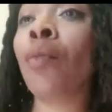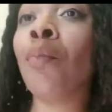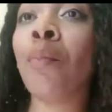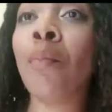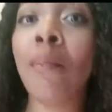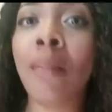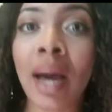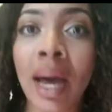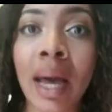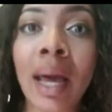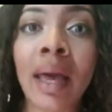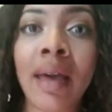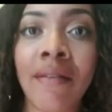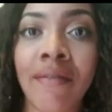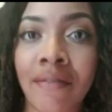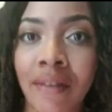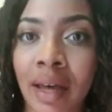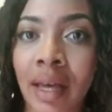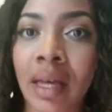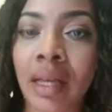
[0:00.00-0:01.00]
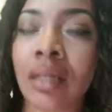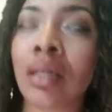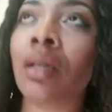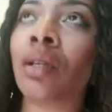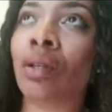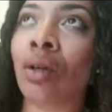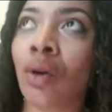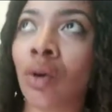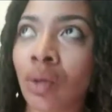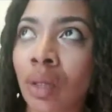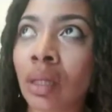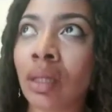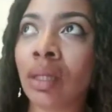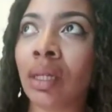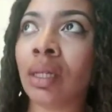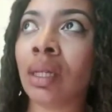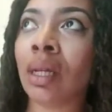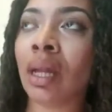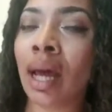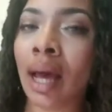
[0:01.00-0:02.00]
my advice and the only
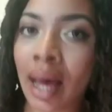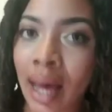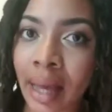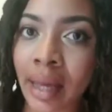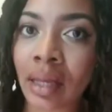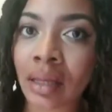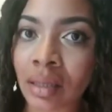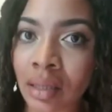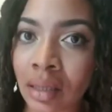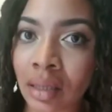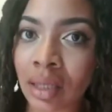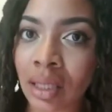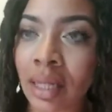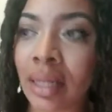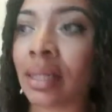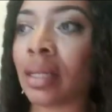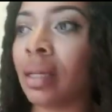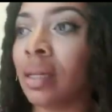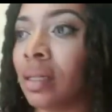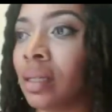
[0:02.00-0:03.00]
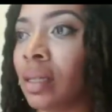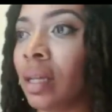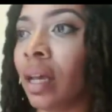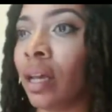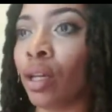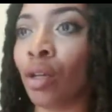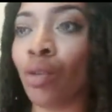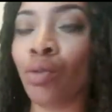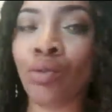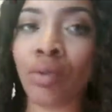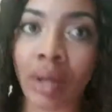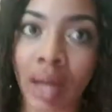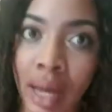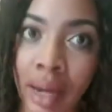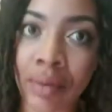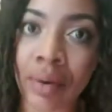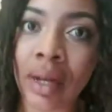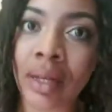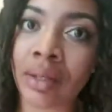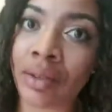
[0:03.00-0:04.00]
thing that I can suggest is that you
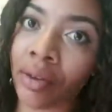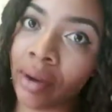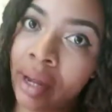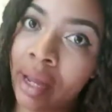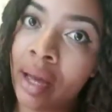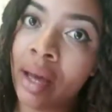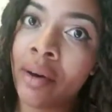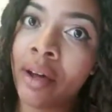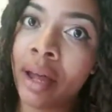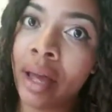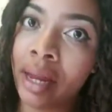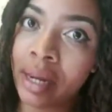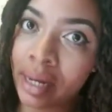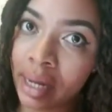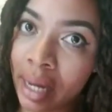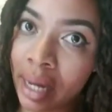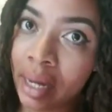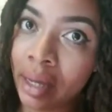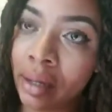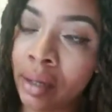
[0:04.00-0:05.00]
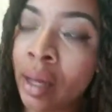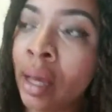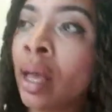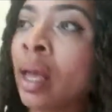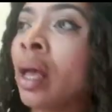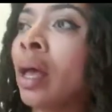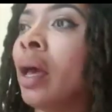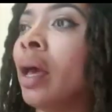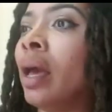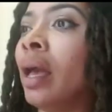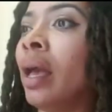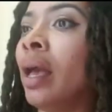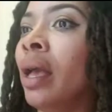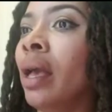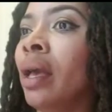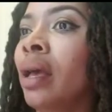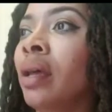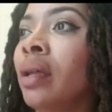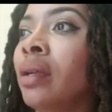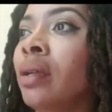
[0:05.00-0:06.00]
not ride the Greyhound at night.
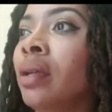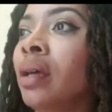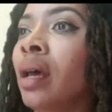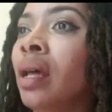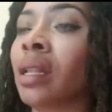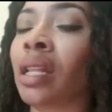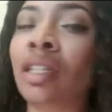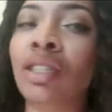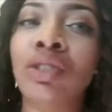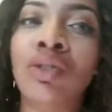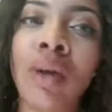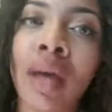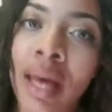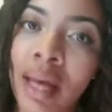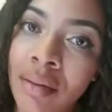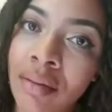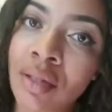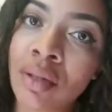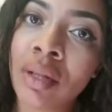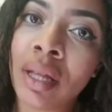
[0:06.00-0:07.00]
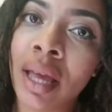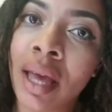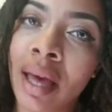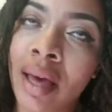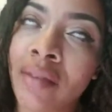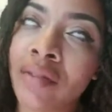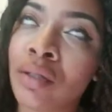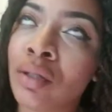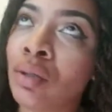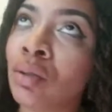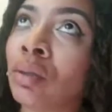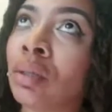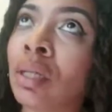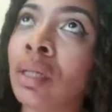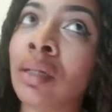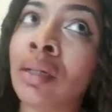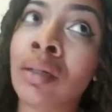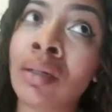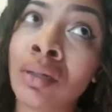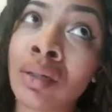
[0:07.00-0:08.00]
And unless you absolutely have to,
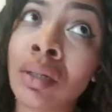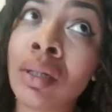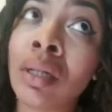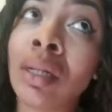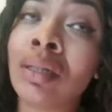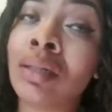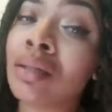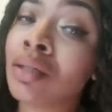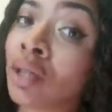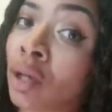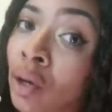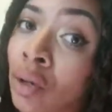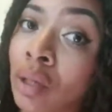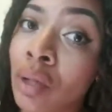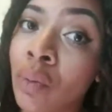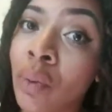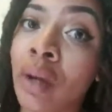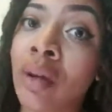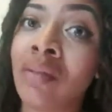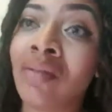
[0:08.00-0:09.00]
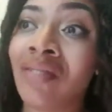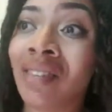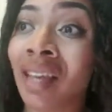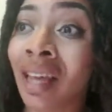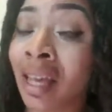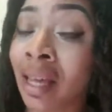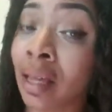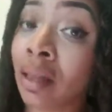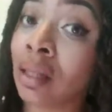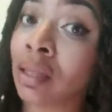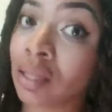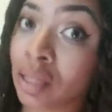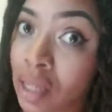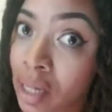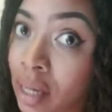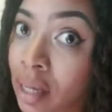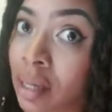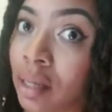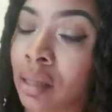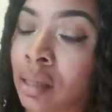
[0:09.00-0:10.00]
then it's totally worth taking the
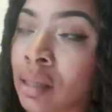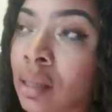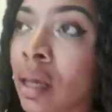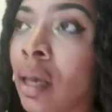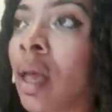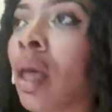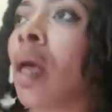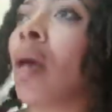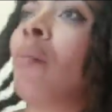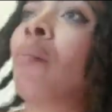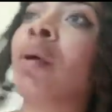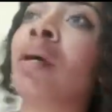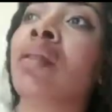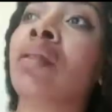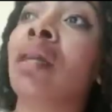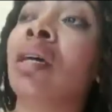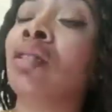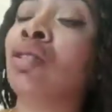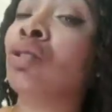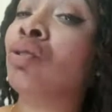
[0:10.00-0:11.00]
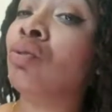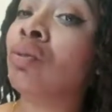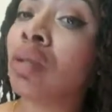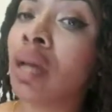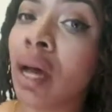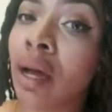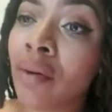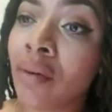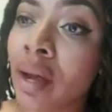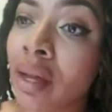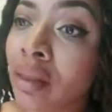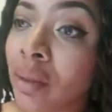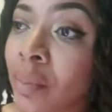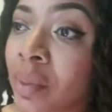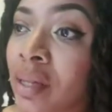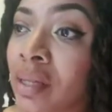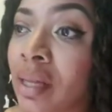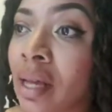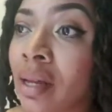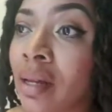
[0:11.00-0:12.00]
chance. But that you not ride the
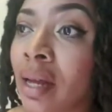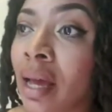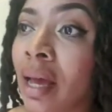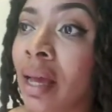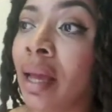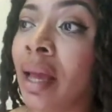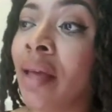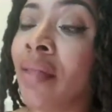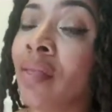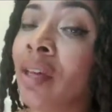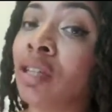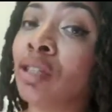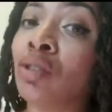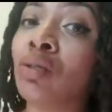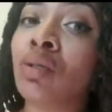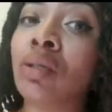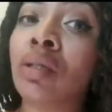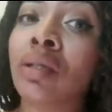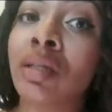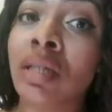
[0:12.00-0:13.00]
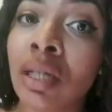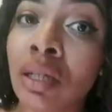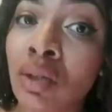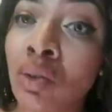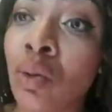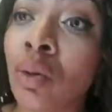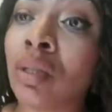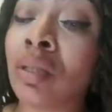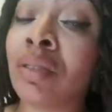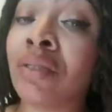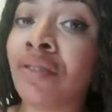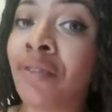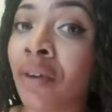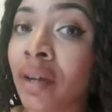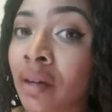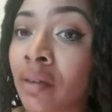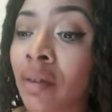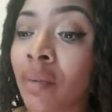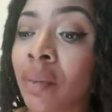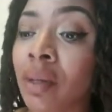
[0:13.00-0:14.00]
bus at night and that you sit towards the
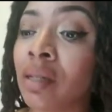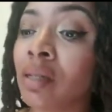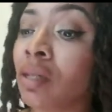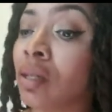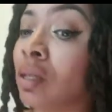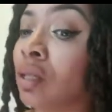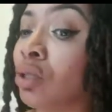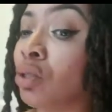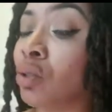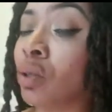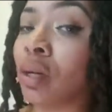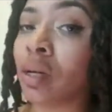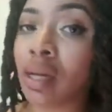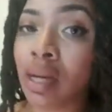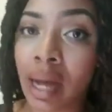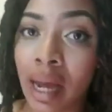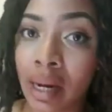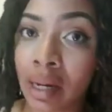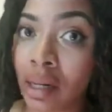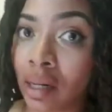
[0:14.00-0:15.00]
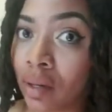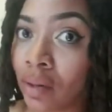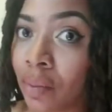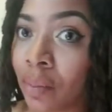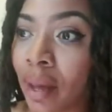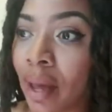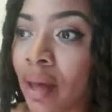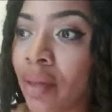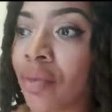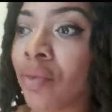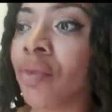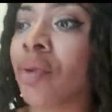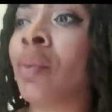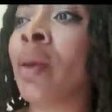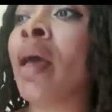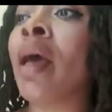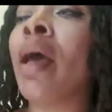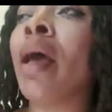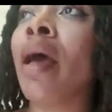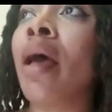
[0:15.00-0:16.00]
front of the bus so that you are not near the bathroom
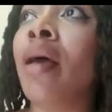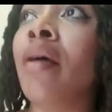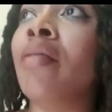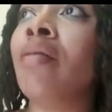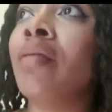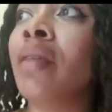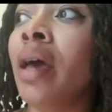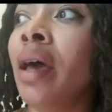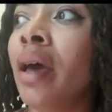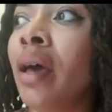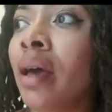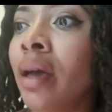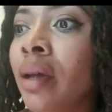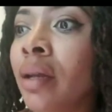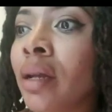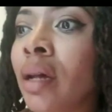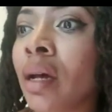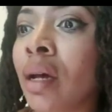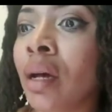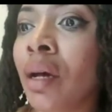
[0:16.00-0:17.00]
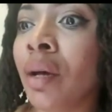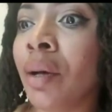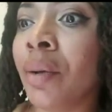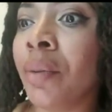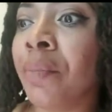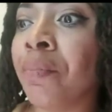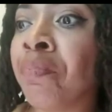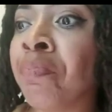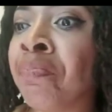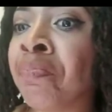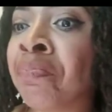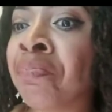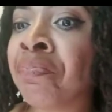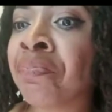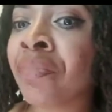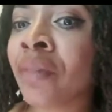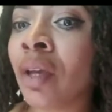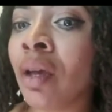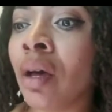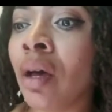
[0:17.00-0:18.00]
and that um,
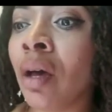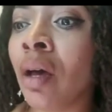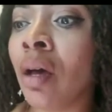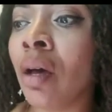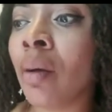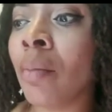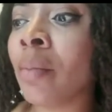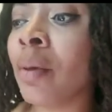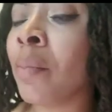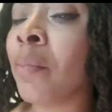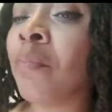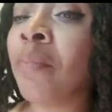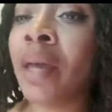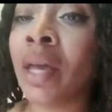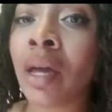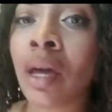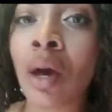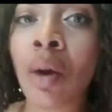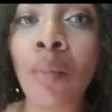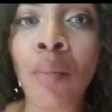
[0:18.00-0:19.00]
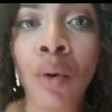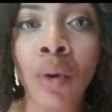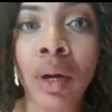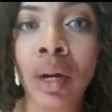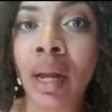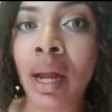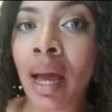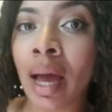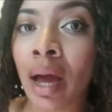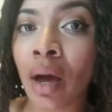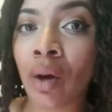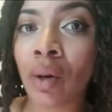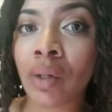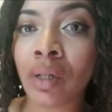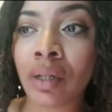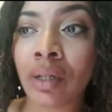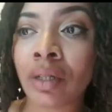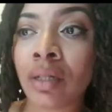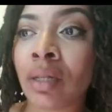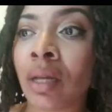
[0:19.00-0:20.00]
um, pick morning
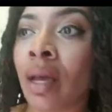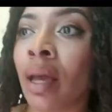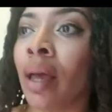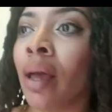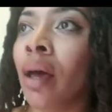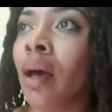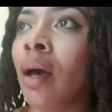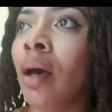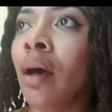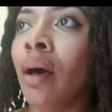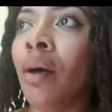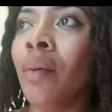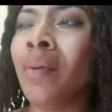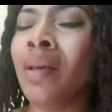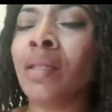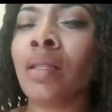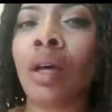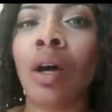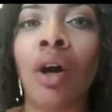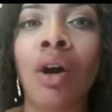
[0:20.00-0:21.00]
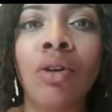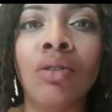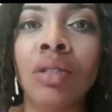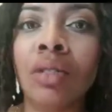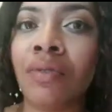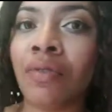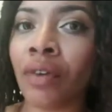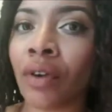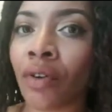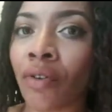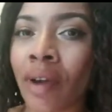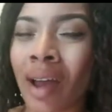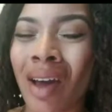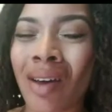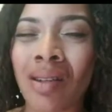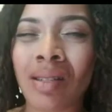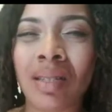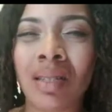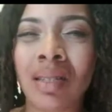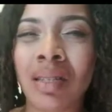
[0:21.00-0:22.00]
hours. Um, it's a whole different
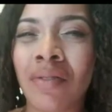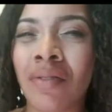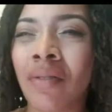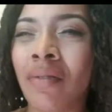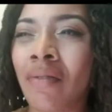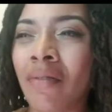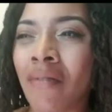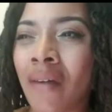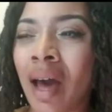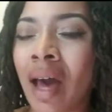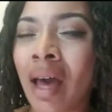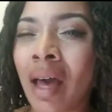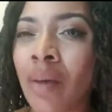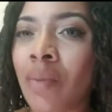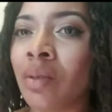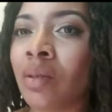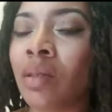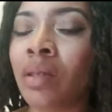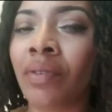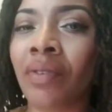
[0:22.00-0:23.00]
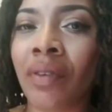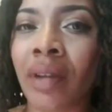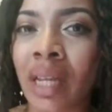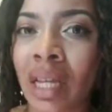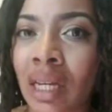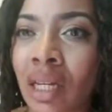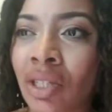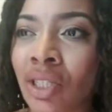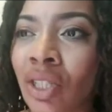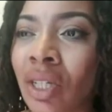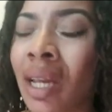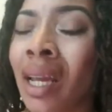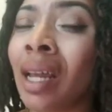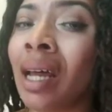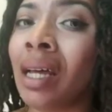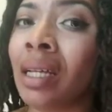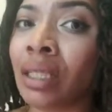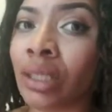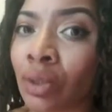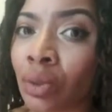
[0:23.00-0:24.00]
crowd. It's a different vibe. It's different energy. And
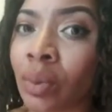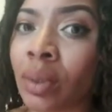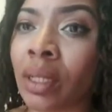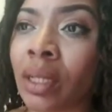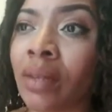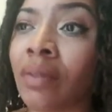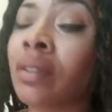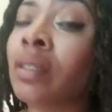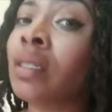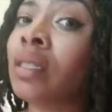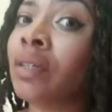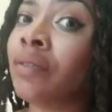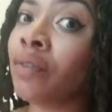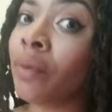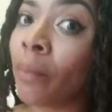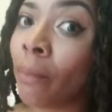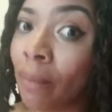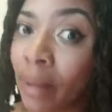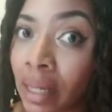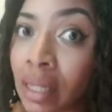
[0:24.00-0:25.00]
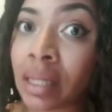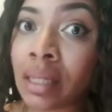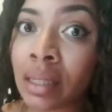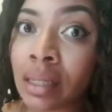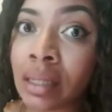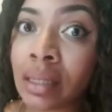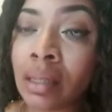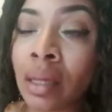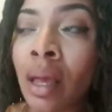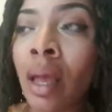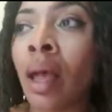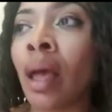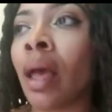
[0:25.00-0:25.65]
I do believe it's different buses.